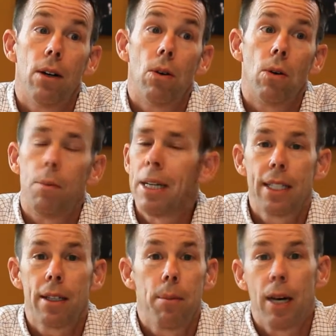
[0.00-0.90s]
or
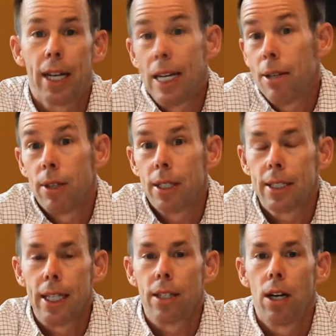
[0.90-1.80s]
basically buying any real
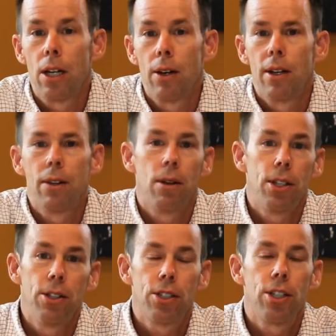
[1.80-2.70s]
estate in Colorado,
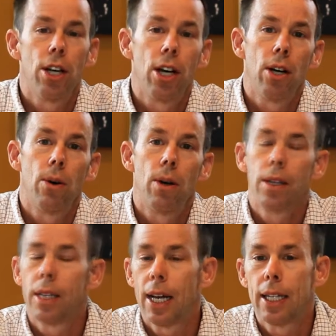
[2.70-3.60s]
you should know
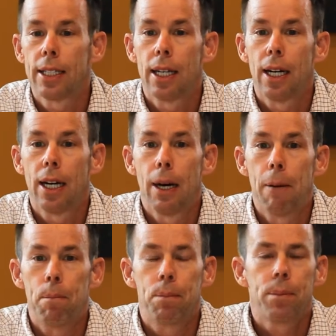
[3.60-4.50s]
that
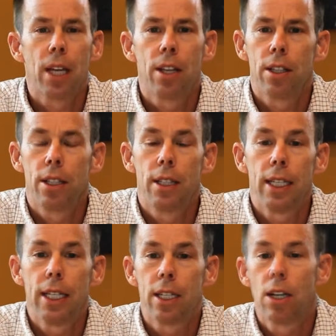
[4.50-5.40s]

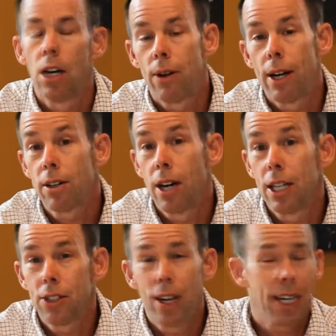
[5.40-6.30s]
the Colorado
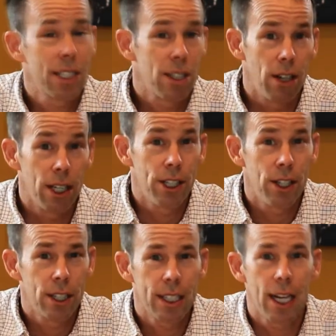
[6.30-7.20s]
contracts are on
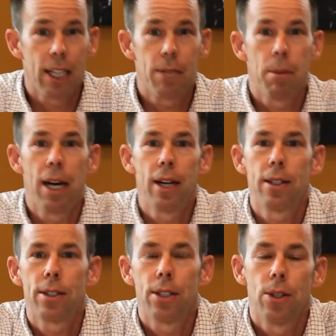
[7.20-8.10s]
your side,
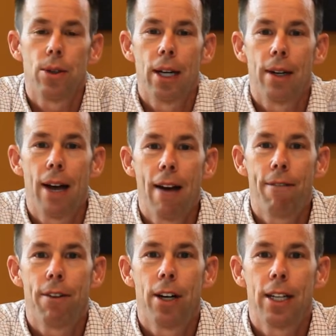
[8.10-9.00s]
buyer. So
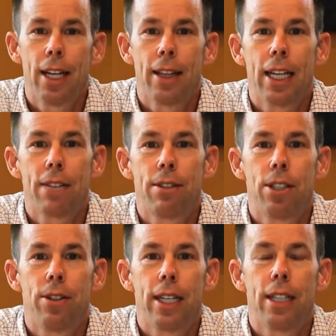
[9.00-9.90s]
have fun, and thanks for
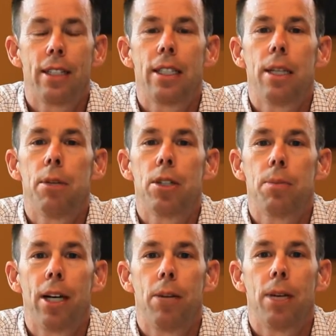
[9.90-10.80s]
tuning in to
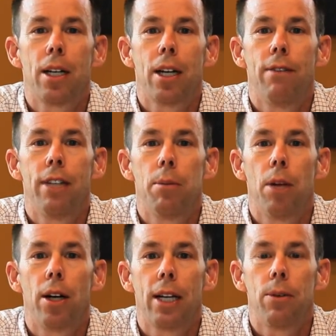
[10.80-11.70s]
SteamboatsMyHome.com video
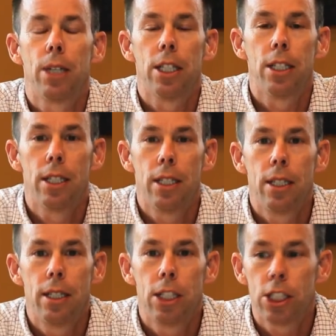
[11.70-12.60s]
blog, and we'll
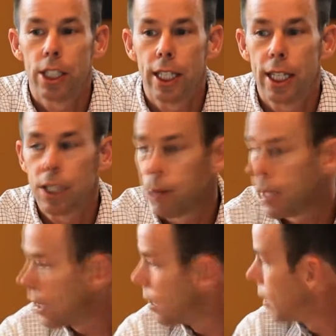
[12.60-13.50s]
see you next week.